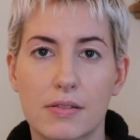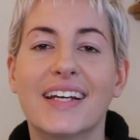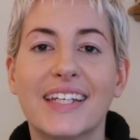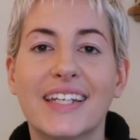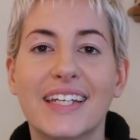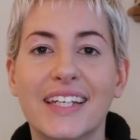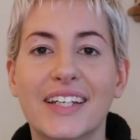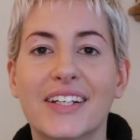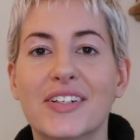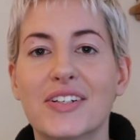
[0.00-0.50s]

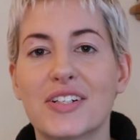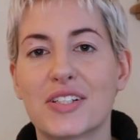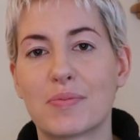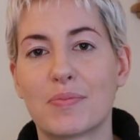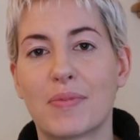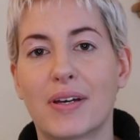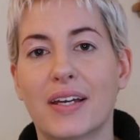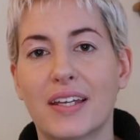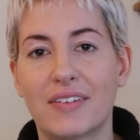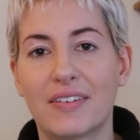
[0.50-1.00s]
Here is
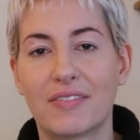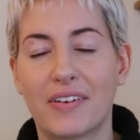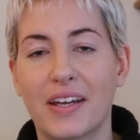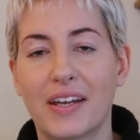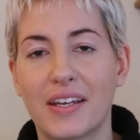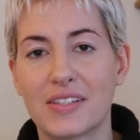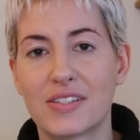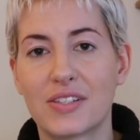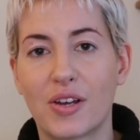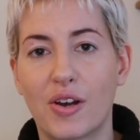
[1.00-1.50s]
my
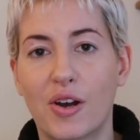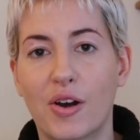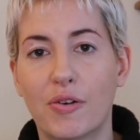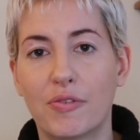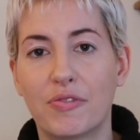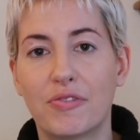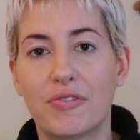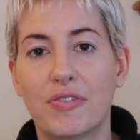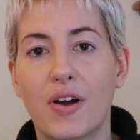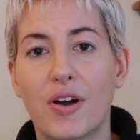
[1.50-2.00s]
advice
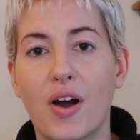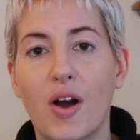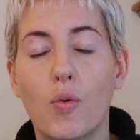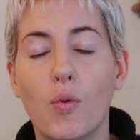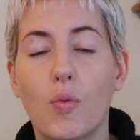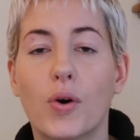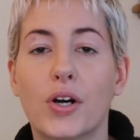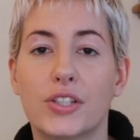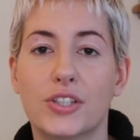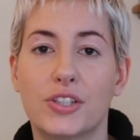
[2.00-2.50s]
of
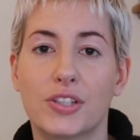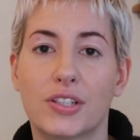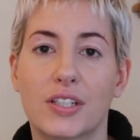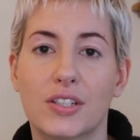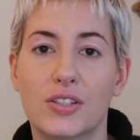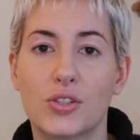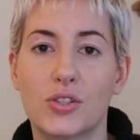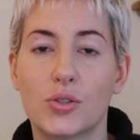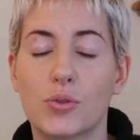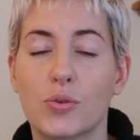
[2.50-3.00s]
what you
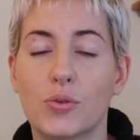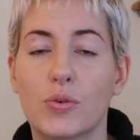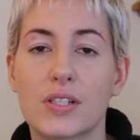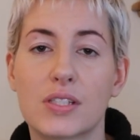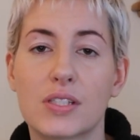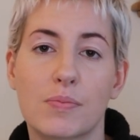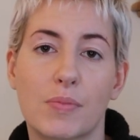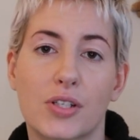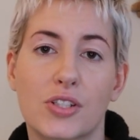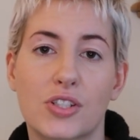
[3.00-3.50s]
can do
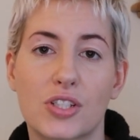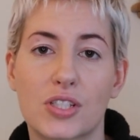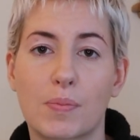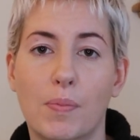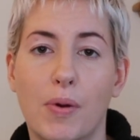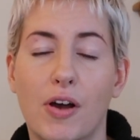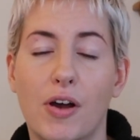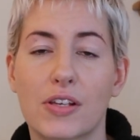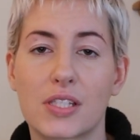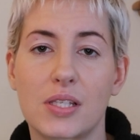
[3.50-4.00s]
as much as
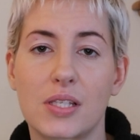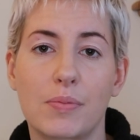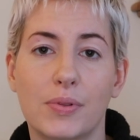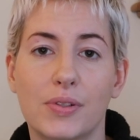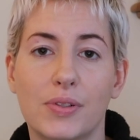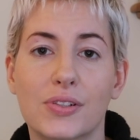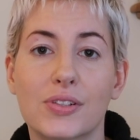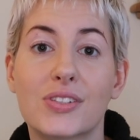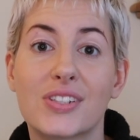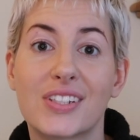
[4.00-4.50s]

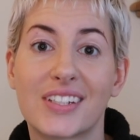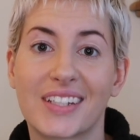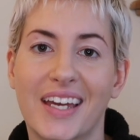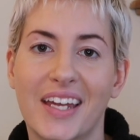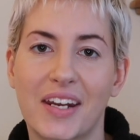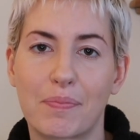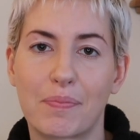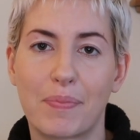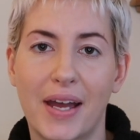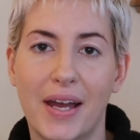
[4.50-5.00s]
possible to get it